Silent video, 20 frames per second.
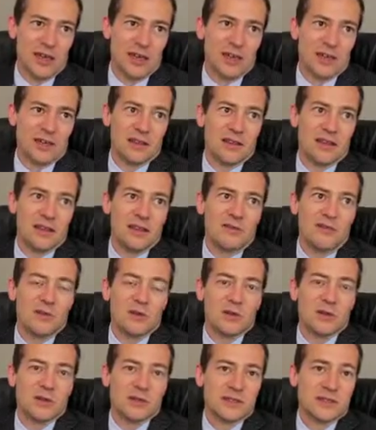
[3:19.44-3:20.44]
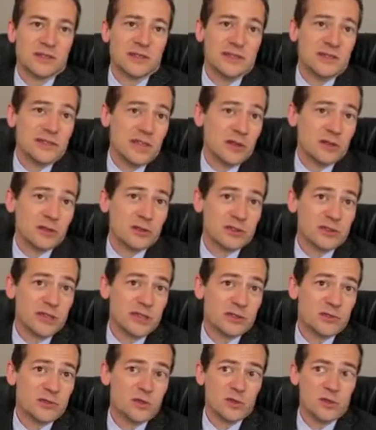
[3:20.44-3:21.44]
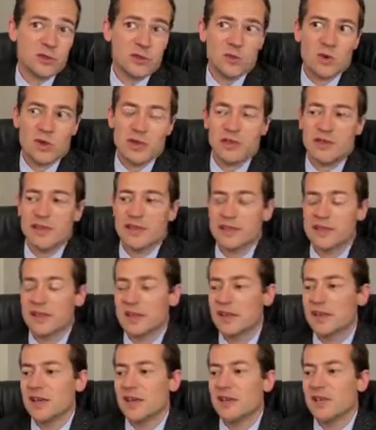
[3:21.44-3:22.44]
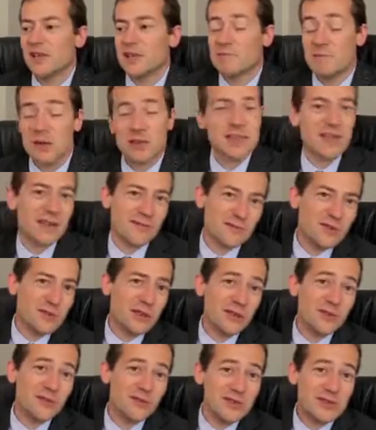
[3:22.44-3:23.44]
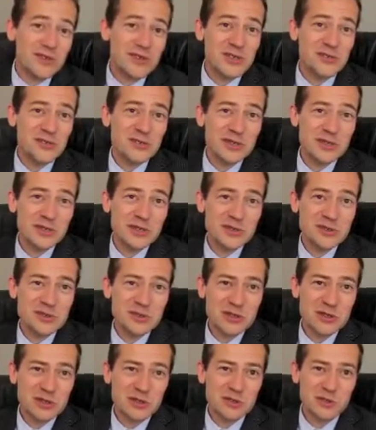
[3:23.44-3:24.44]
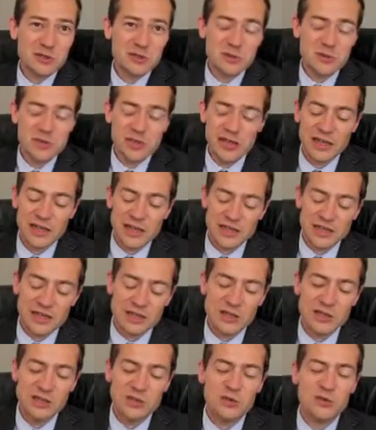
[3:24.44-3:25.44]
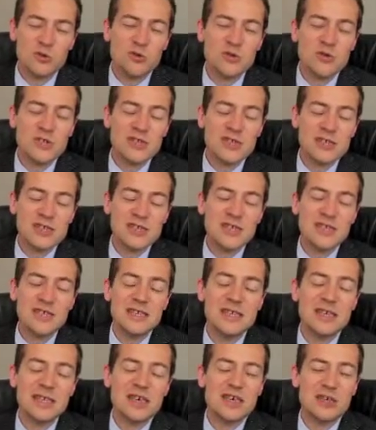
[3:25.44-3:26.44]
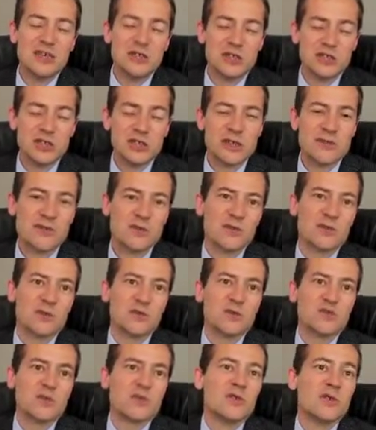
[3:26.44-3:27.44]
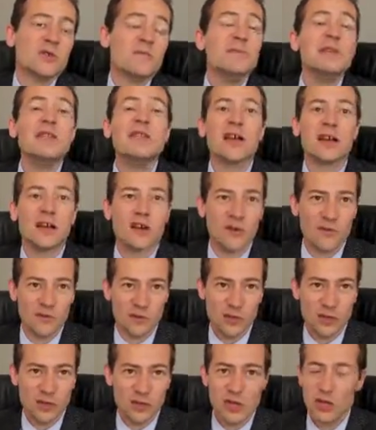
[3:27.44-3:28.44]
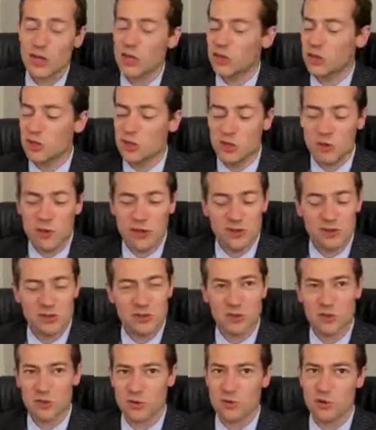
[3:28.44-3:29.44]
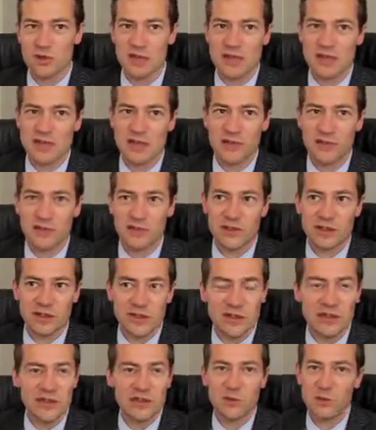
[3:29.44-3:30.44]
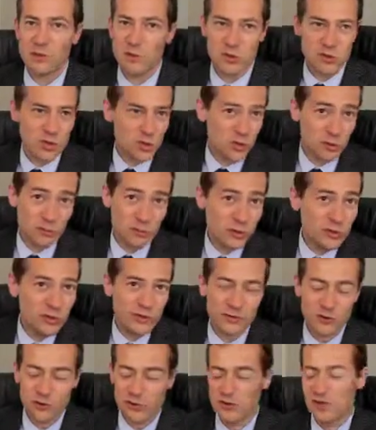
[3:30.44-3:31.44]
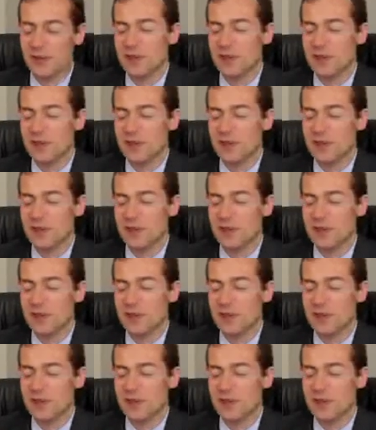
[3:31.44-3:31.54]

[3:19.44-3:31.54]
and if there were still doubters afterwards, well then they must have been convinced during the tournament, and actually you could see a shift also in the media coverage during the tournament itself, and at the end it was all beautiful.